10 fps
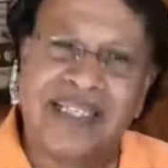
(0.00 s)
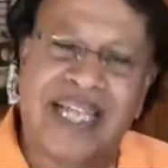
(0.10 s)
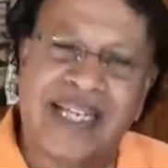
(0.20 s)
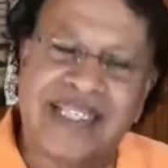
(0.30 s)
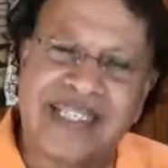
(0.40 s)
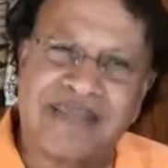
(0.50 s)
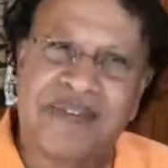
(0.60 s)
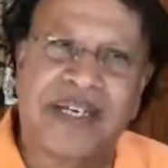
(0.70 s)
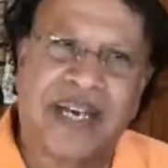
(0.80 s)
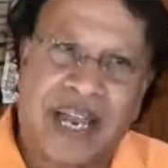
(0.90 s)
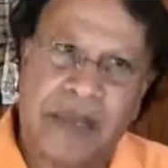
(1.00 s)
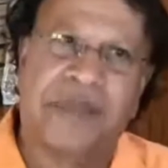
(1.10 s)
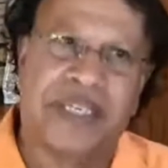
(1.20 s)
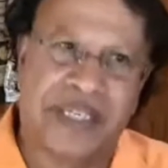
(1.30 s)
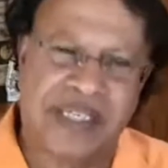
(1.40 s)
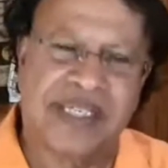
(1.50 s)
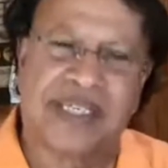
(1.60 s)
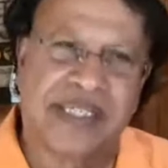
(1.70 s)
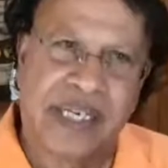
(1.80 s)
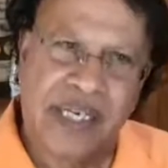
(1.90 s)
That's where I am
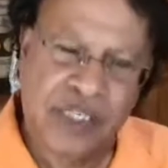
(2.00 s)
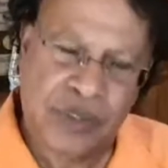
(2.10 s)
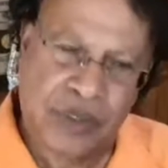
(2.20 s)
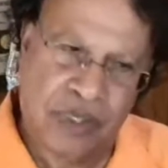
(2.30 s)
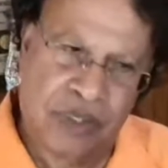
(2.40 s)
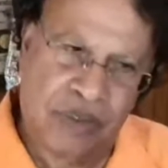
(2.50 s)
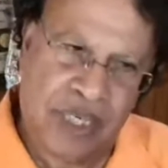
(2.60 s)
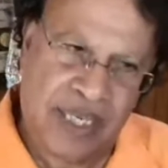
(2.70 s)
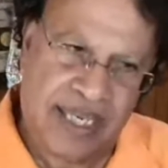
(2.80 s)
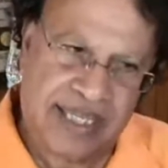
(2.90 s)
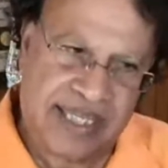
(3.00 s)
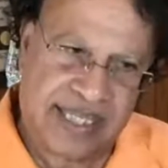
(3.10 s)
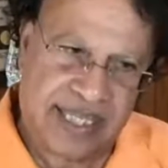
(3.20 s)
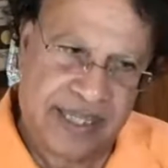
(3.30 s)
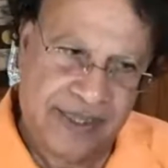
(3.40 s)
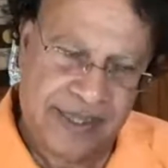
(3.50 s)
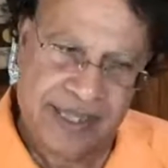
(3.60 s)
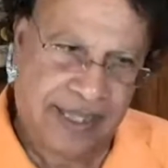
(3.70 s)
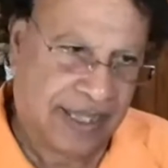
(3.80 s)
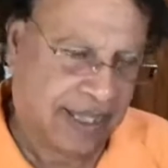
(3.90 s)
interested. So looking at
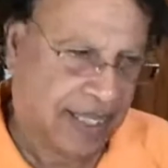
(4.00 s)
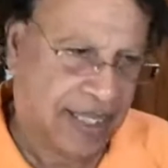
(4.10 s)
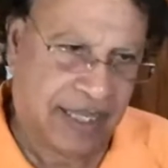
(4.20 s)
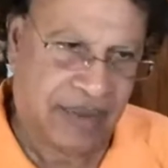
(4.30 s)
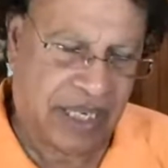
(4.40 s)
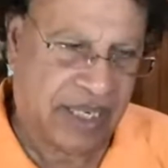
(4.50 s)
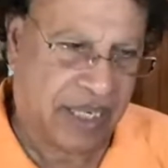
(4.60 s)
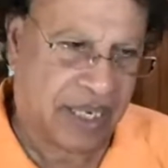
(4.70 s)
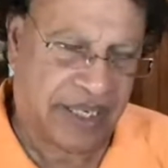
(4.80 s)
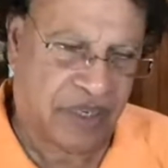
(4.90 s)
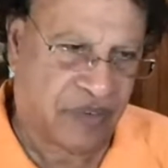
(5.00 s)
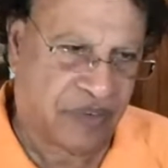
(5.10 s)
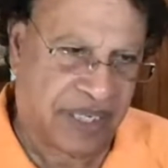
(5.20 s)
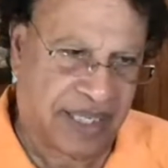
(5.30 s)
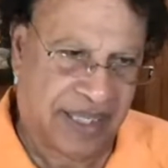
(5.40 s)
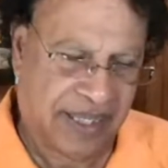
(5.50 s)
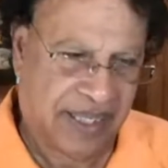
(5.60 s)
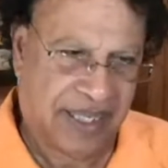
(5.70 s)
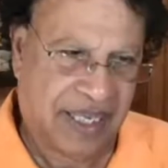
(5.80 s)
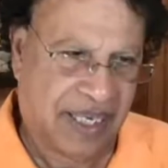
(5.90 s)
any kind of
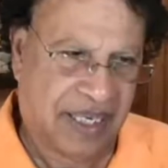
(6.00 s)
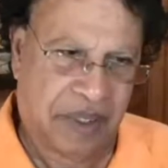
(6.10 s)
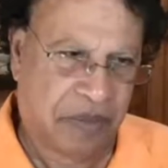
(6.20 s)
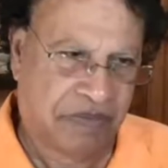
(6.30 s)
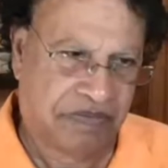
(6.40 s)
uh,